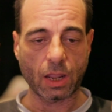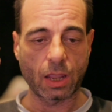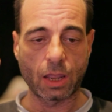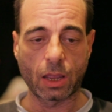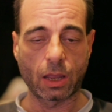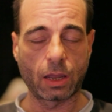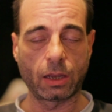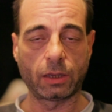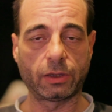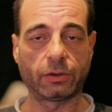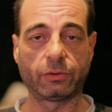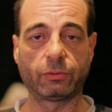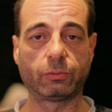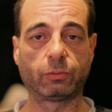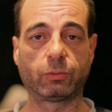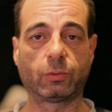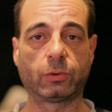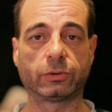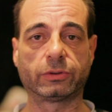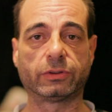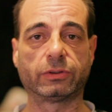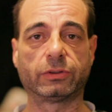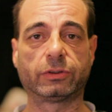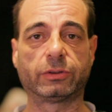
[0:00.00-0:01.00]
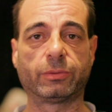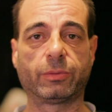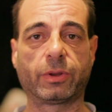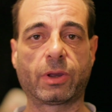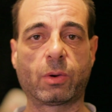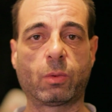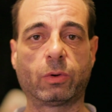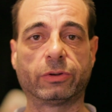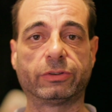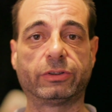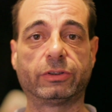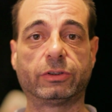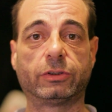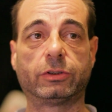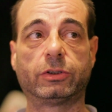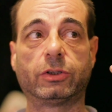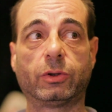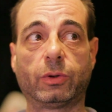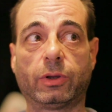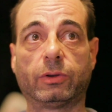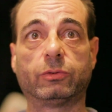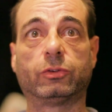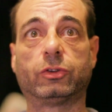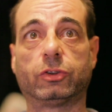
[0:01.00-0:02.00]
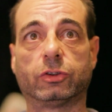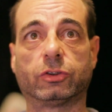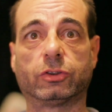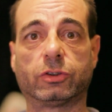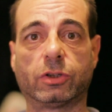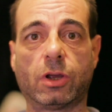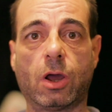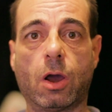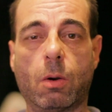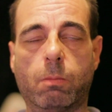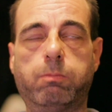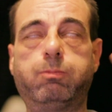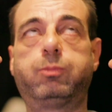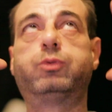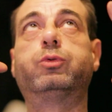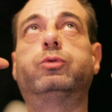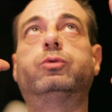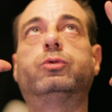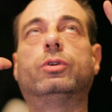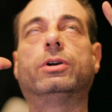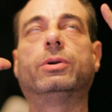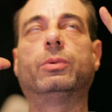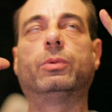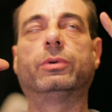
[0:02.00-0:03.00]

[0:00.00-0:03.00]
It wasn't something I wanted to do. It